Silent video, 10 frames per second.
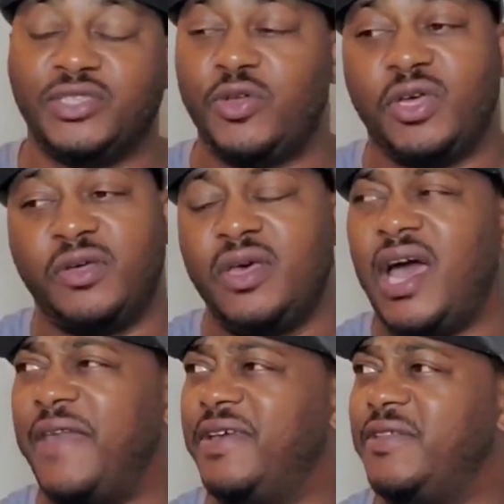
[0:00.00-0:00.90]
And it's only,
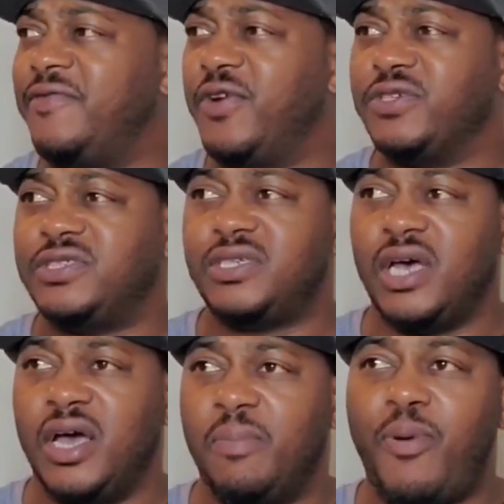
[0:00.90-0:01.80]
I think the
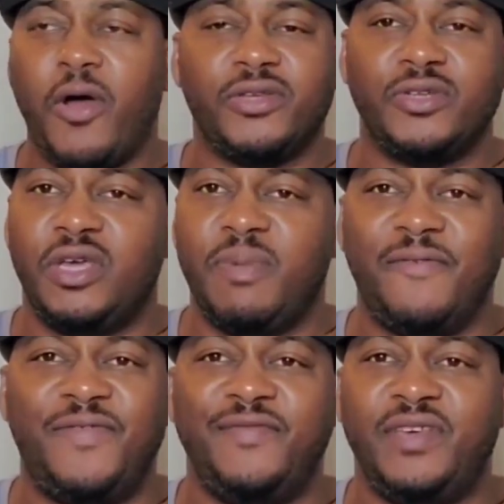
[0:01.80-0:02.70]
first part is only
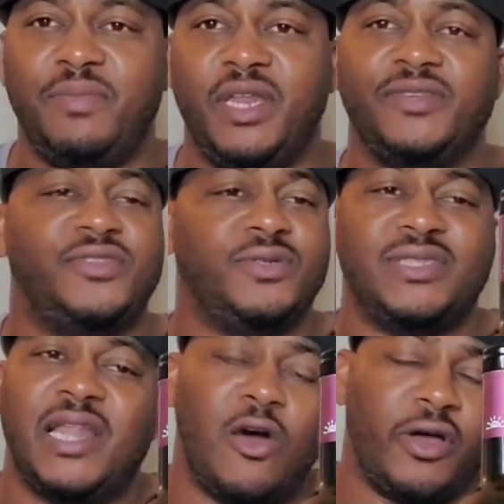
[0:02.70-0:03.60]
about 15 minutes, so
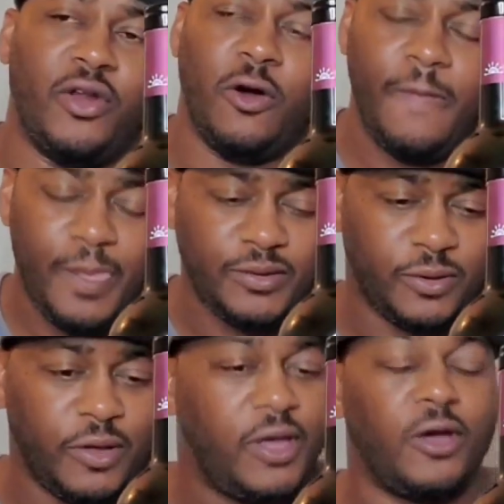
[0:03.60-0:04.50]
it's not long at all.
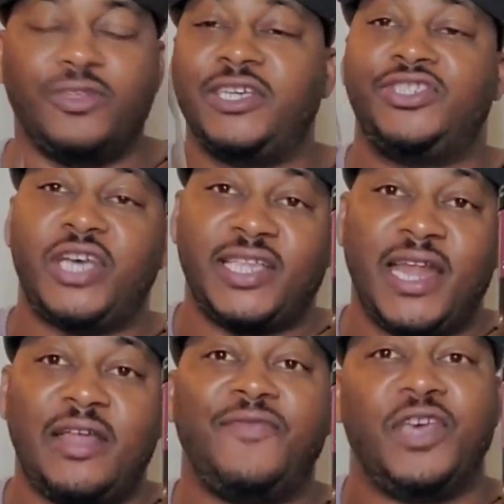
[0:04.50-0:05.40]
So go check
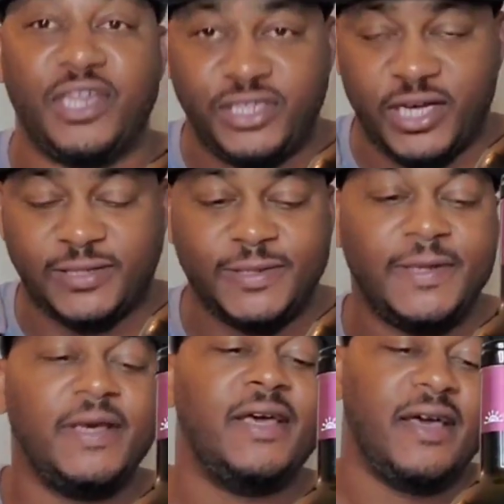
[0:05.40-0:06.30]
that out if you get a
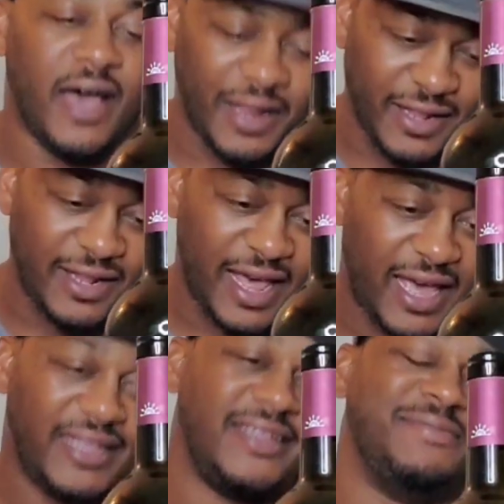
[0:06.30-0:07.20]
chance. Other than
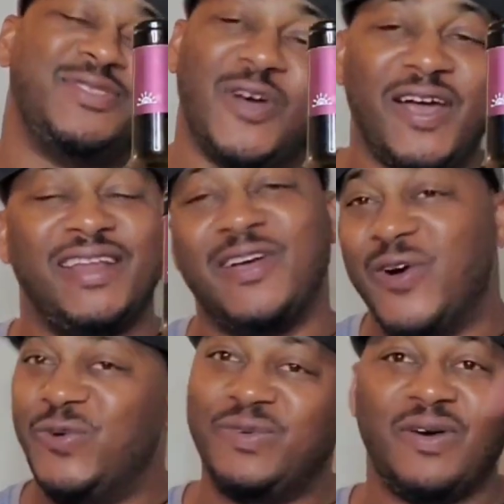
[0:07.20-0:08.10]
that, sorry to
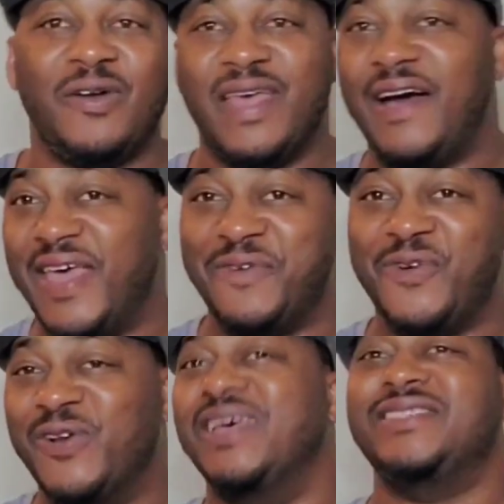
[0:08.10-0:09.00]
go down that road.